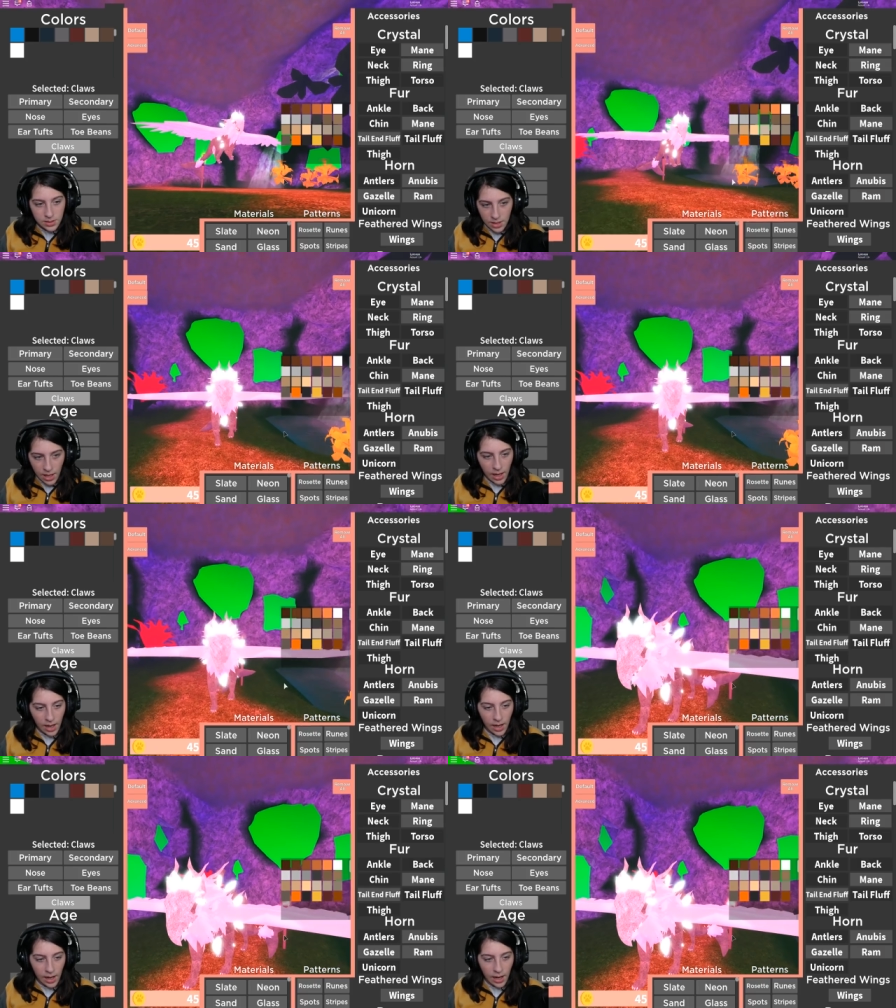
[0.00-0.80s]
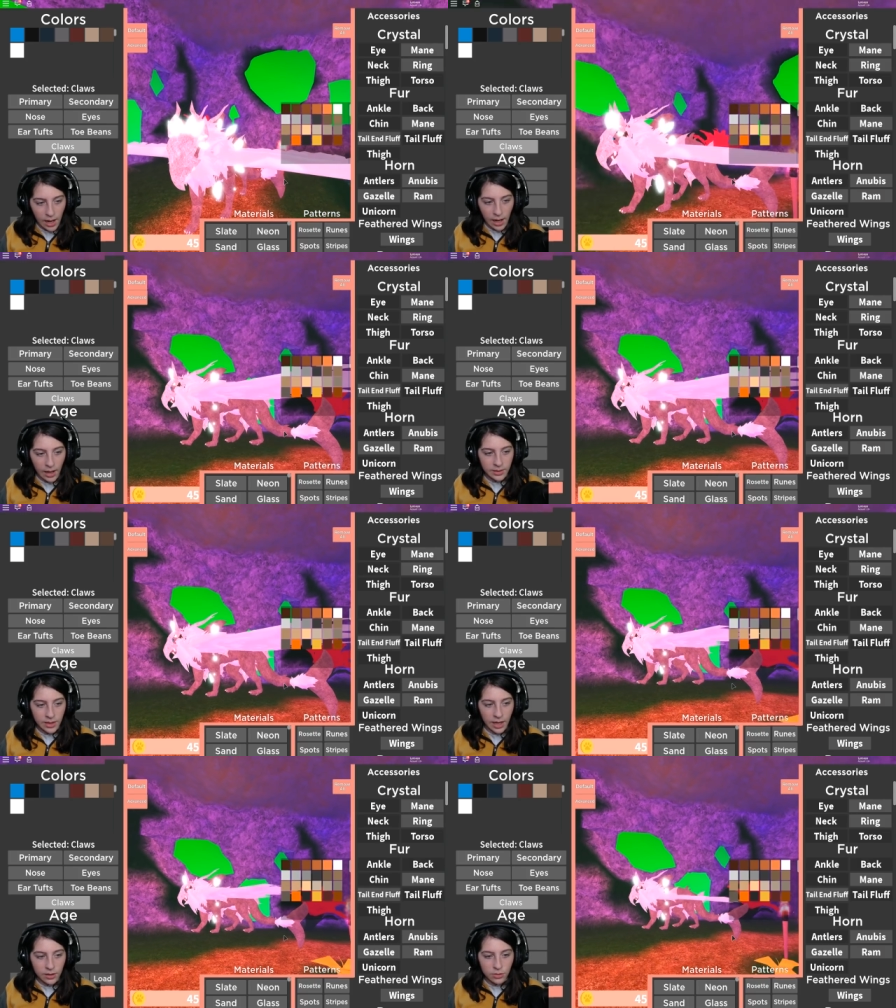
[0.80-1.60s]
Dang.
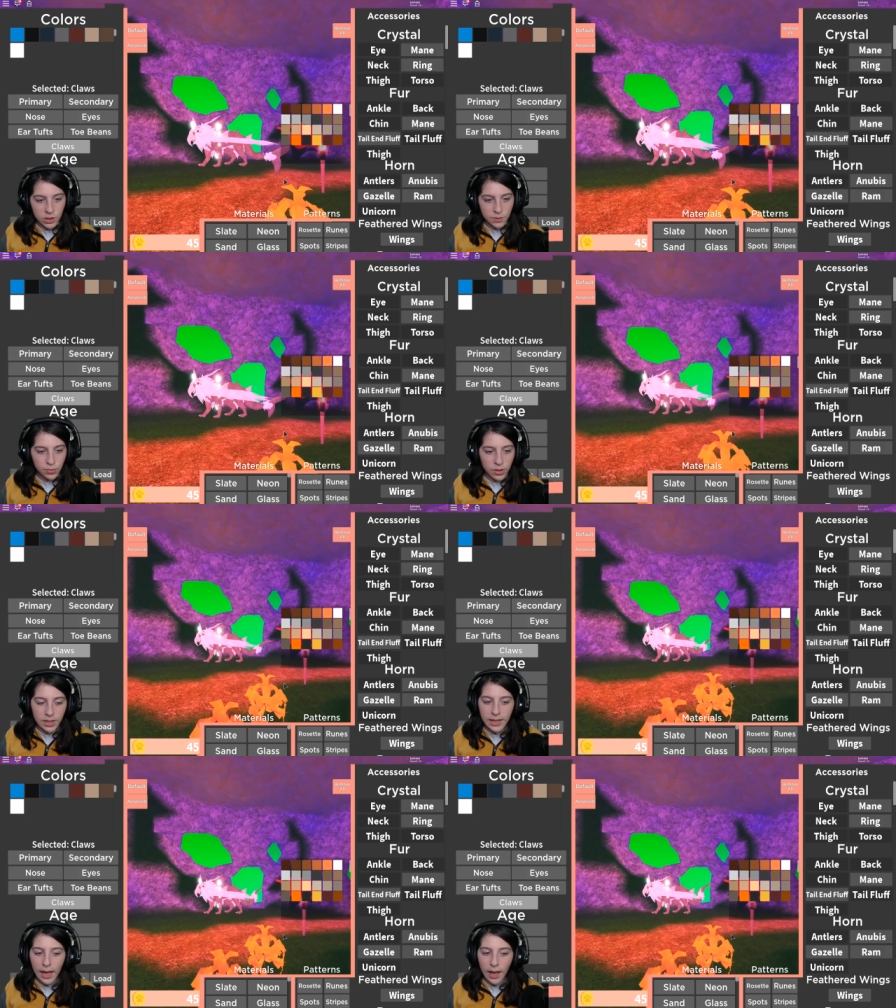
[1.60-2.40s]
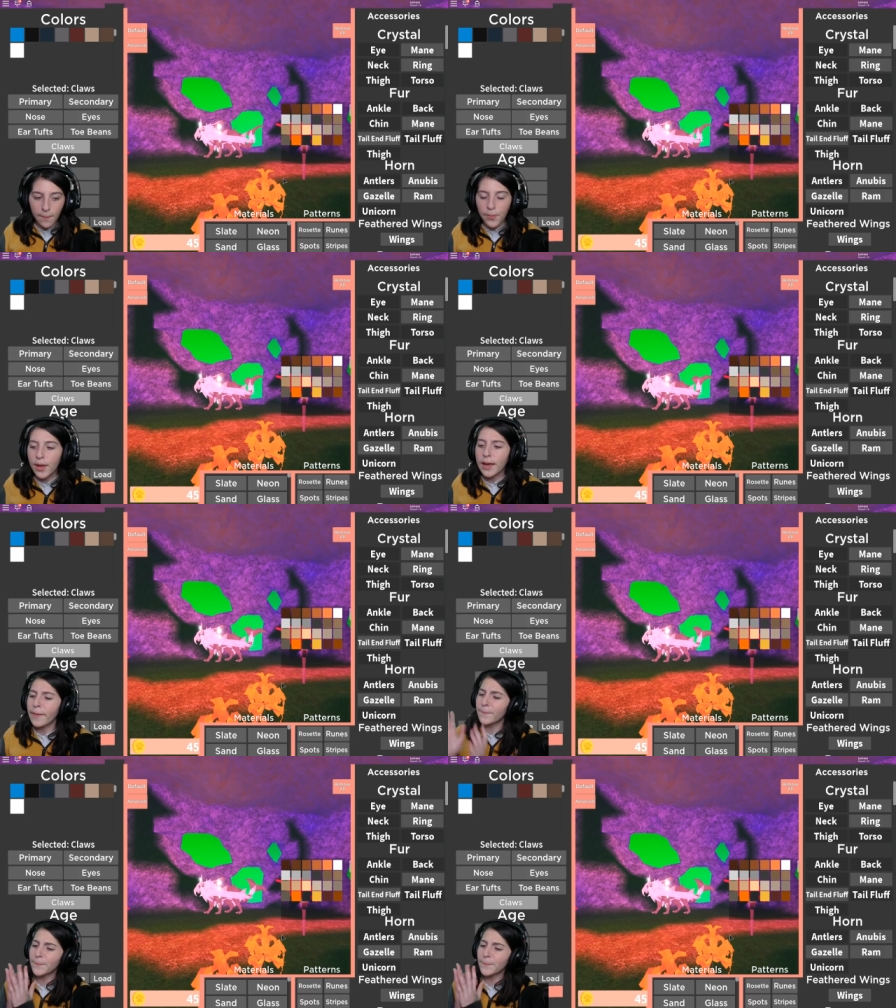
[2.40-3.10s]
That looks pretty epic.